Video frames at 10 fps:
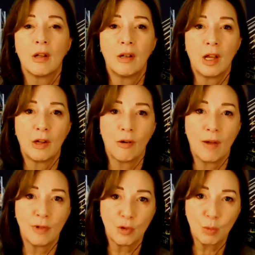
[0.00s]
not your
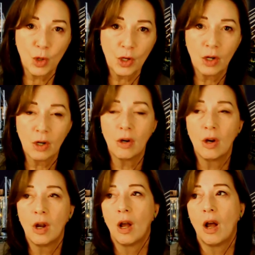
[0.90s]
average worker,
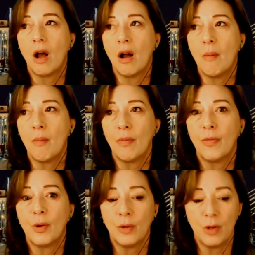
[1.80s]
um,
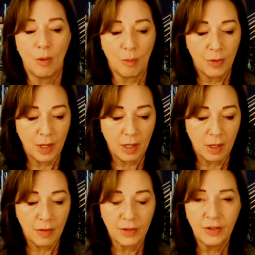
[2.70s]
the, you know,
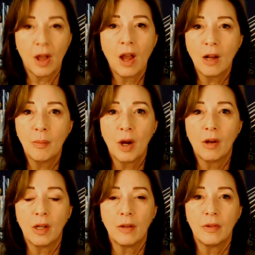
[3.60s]
the, the stock
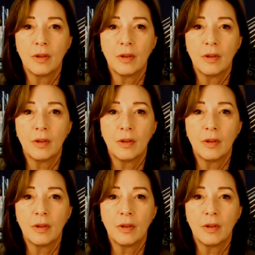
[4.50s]
market,